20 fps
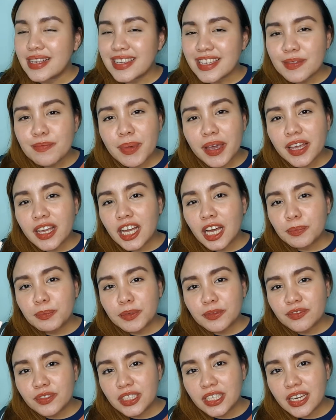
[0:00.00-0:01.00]
Is it my
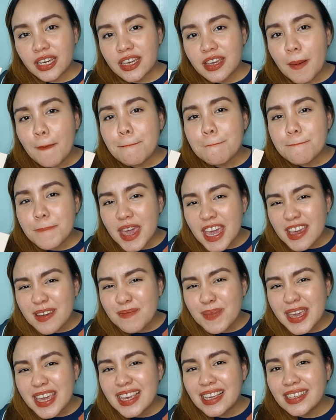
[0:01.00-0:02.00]
cup of tea?
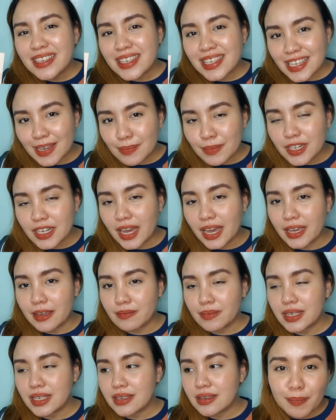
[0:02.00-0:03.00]
Maybe
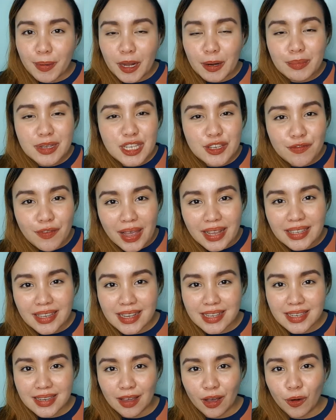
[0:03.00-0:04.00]
sometimes. Pero mas fan
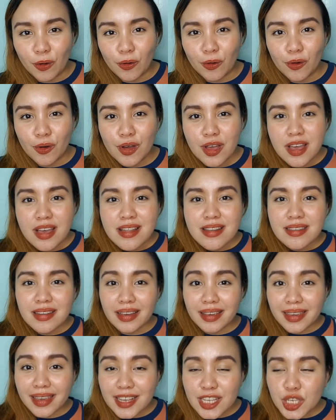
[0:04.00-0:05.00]
kasi ako
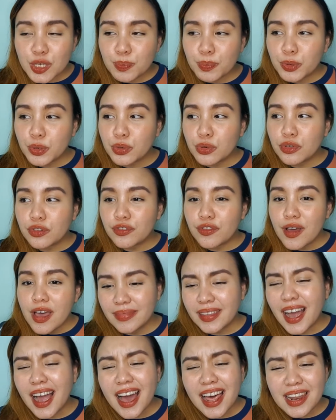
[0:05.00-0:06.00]
ng kiss-proof,
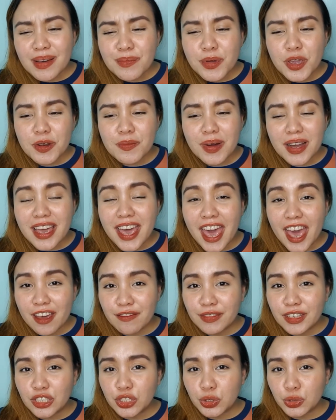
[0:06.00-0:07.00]
ng alam mo yun, mga
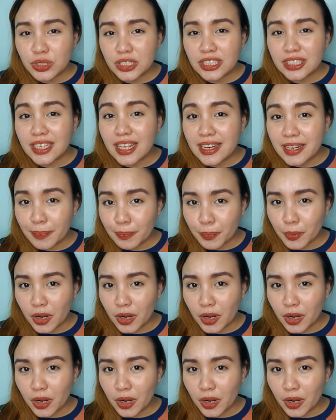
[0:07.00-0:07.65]
heavy-duty na lip